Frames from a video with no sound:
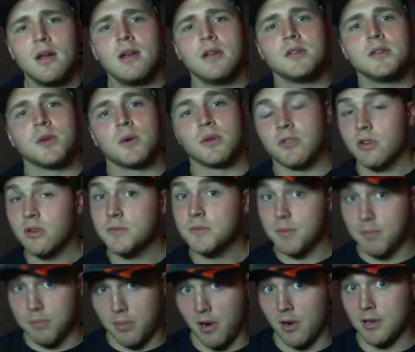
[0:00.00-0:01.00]
So in terms
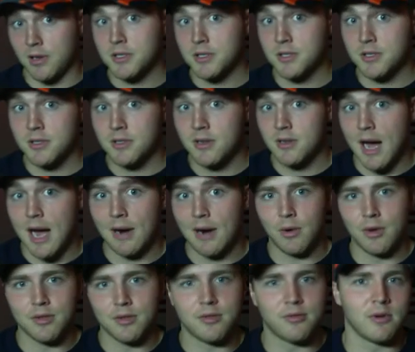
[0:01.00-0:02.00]
of perks, I
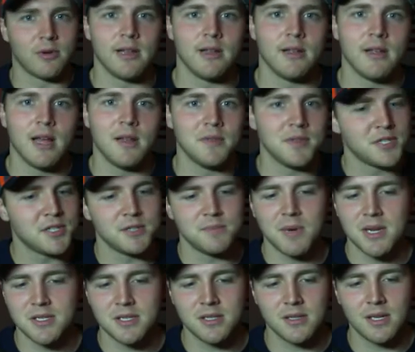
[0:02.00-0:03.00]
run 3, and this is
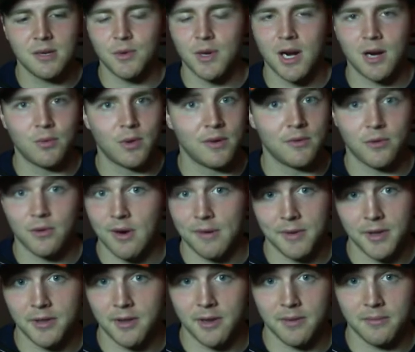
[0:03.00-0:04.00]
basically what I run for
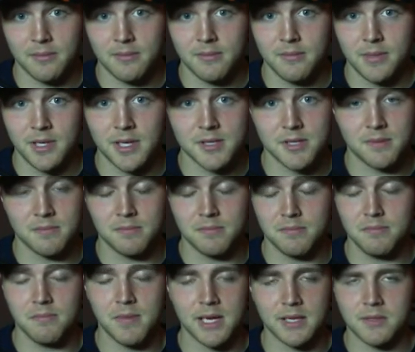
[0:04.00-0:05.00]
everything because it
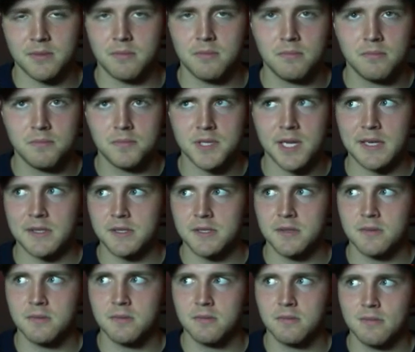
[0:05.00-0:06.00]
makes
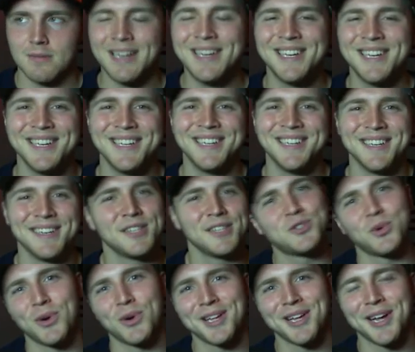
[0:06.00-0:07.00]
sense.
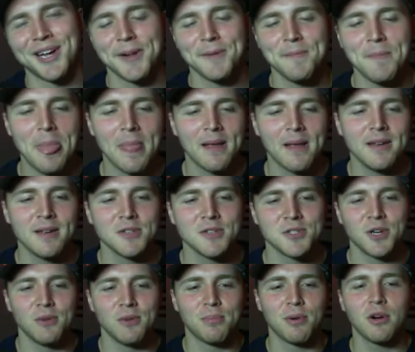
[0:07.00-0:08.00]
Sort of, kind of.
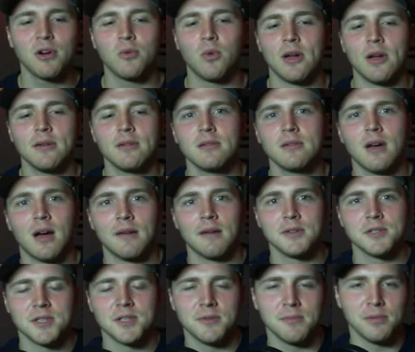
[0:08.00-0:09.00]
So perk 1,
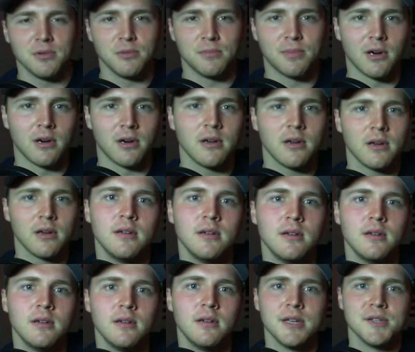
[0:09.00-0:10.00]
obviously the blue perk,
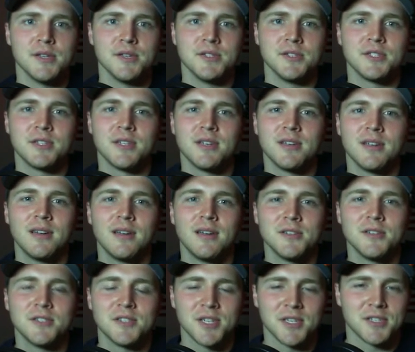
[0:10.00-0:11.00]
is
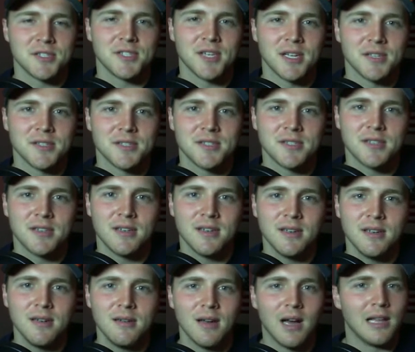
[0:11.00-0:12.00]
Sixth Sense.
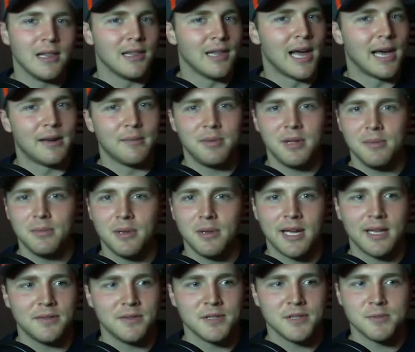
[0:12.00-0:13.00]
A lot of people
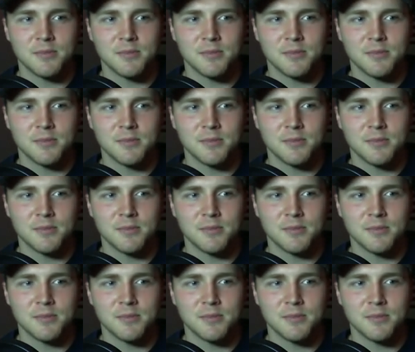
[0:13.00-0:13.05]
hate this